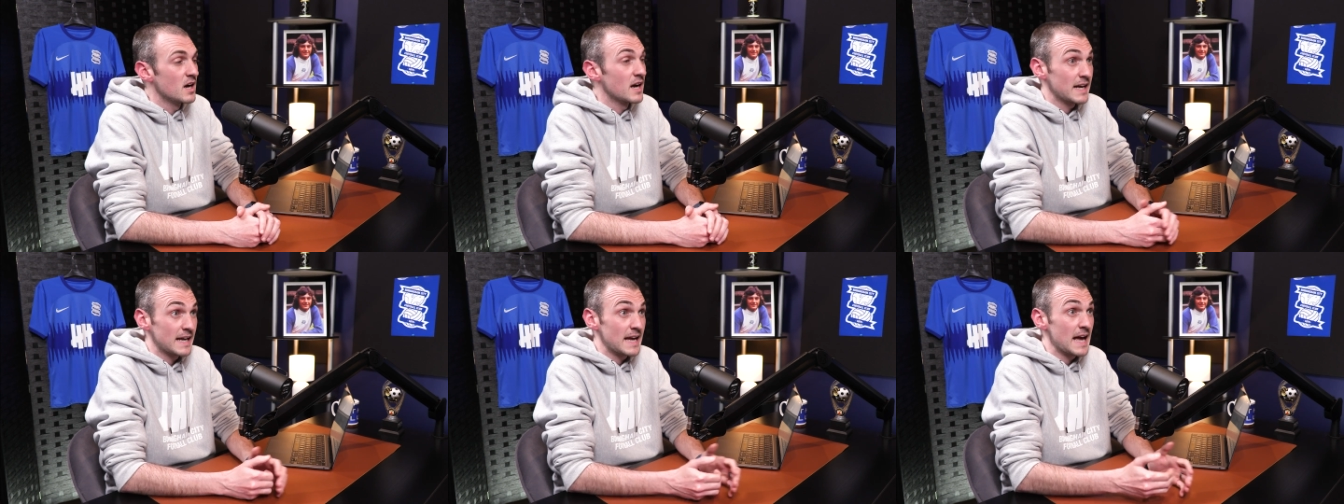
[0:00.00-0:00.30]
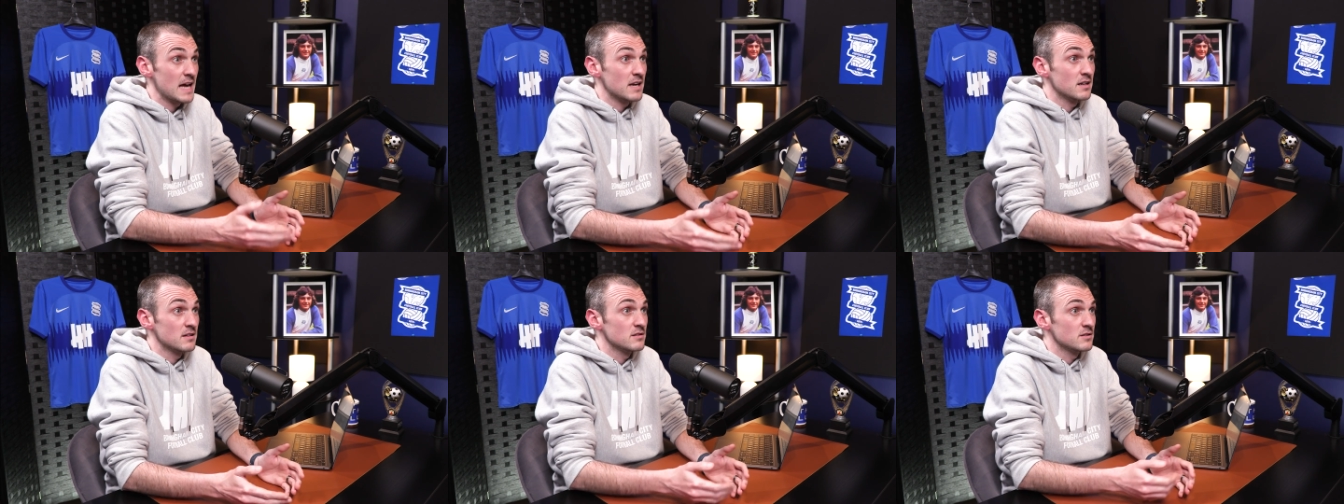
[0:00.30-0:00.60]

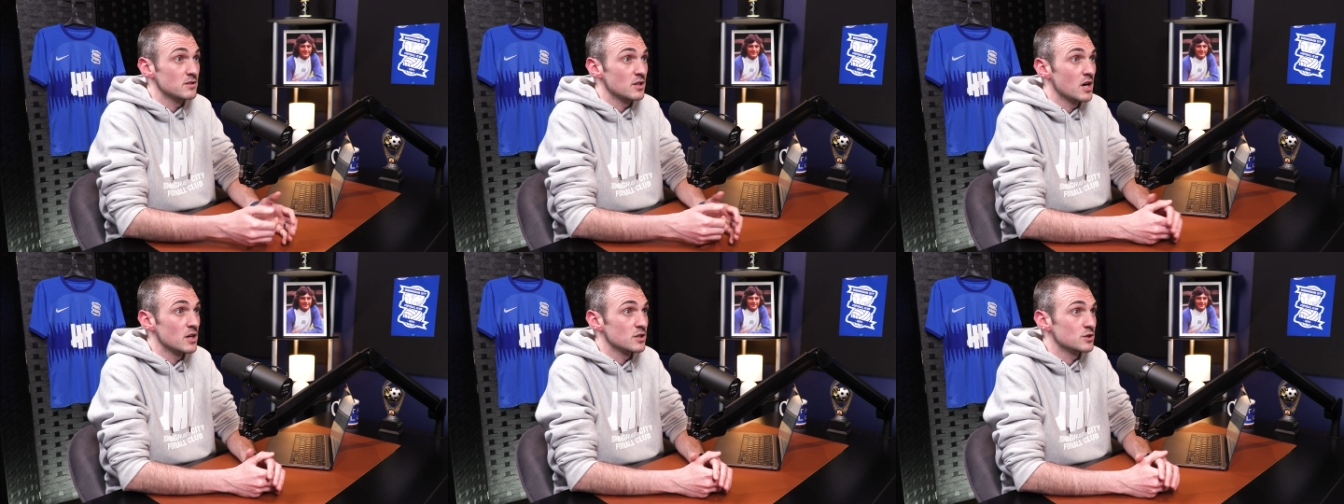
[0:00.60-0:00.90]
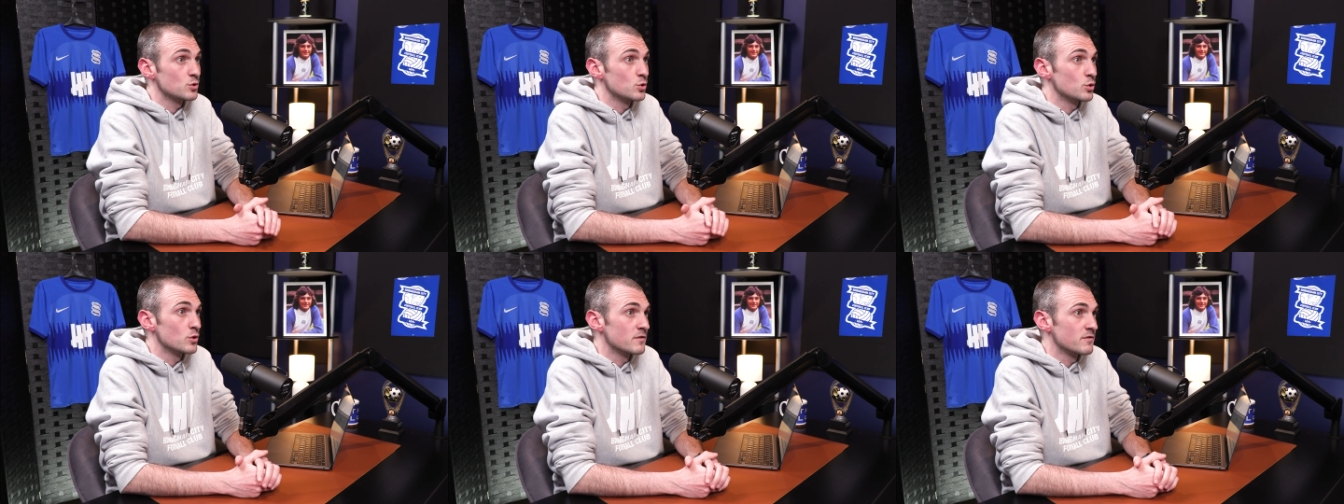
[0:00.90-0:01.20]
can
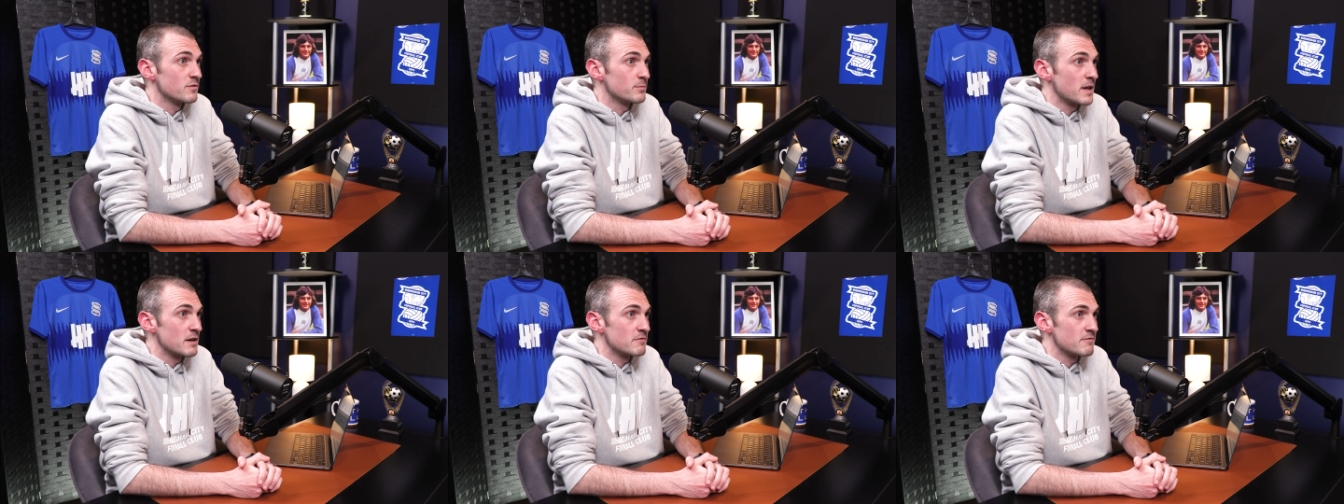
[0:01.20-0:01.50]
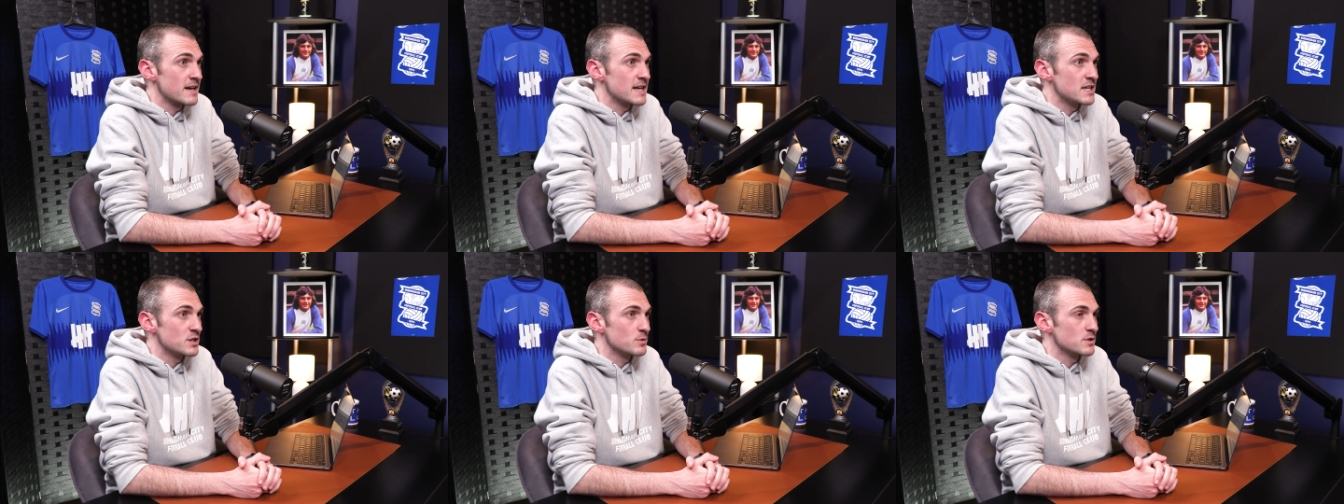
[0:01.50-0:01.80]
score them from that
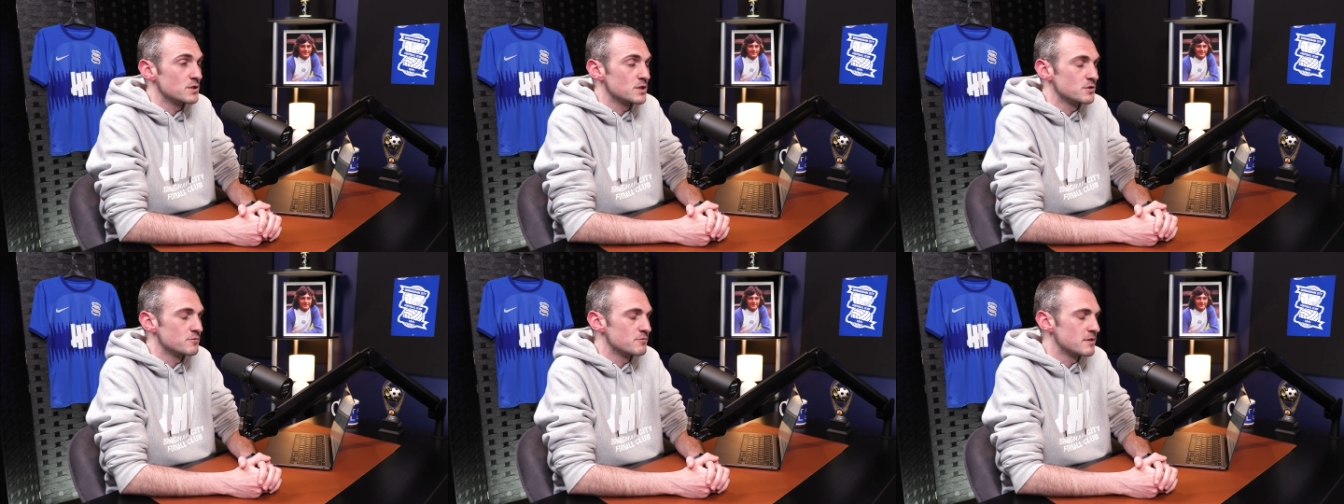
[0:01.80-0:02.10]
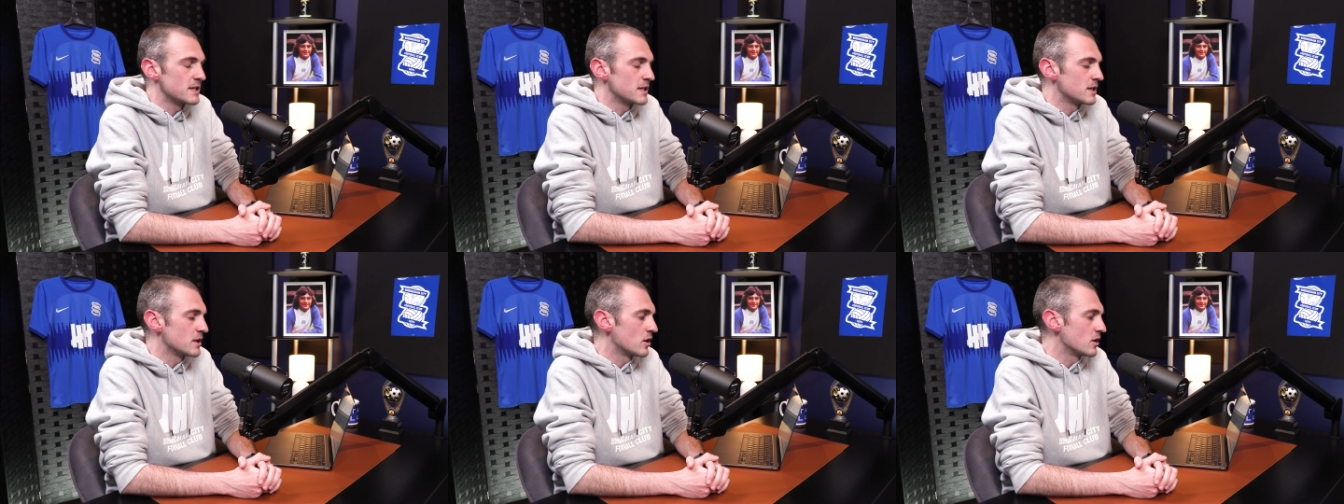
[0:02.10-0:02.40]
range, which is
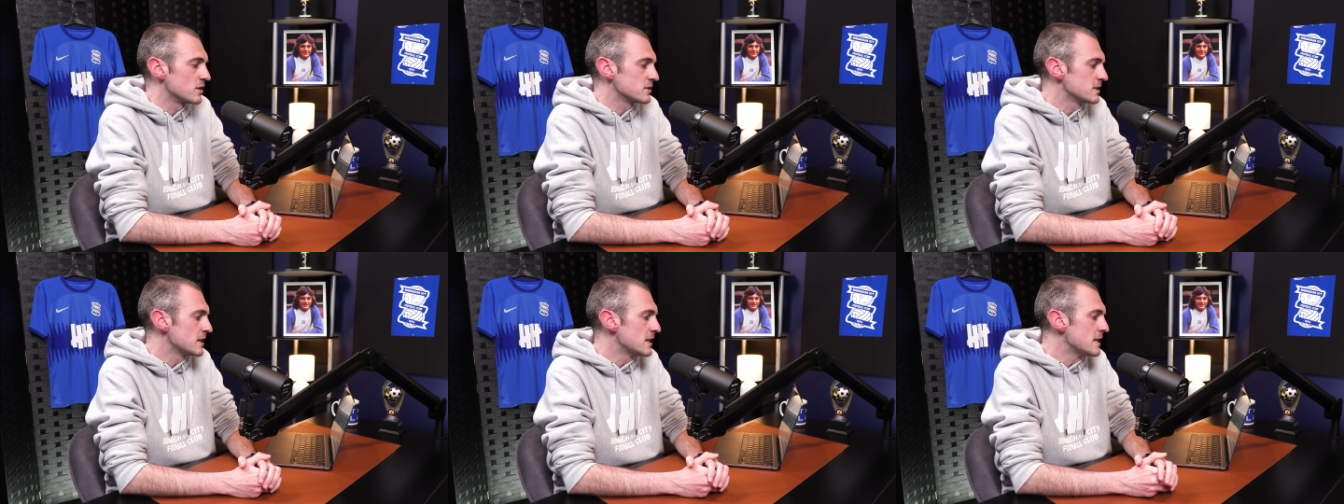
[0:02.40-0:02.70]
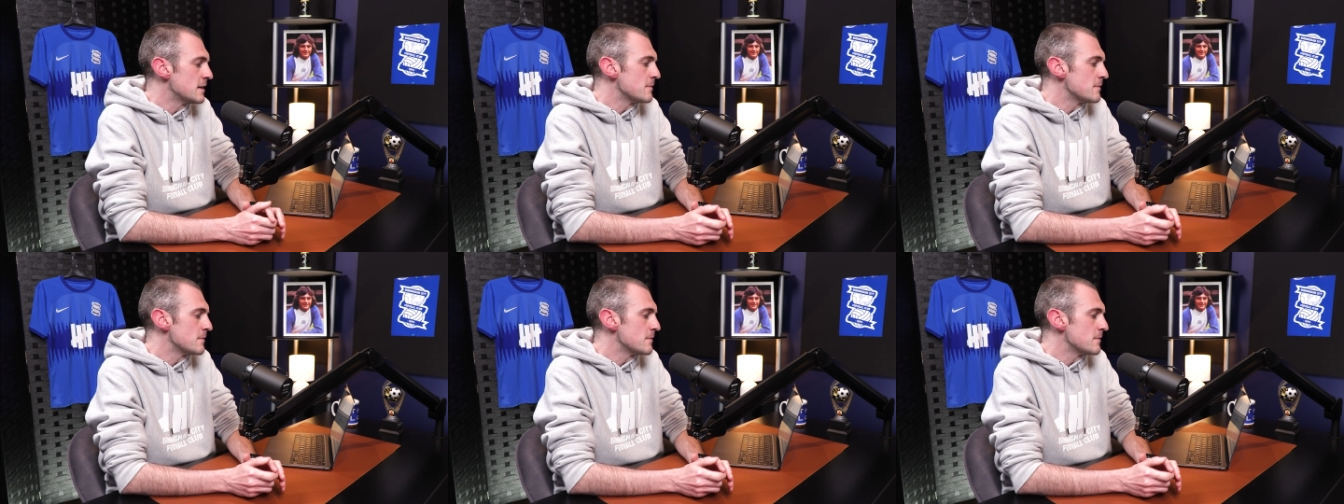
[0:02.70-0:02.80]
really nice.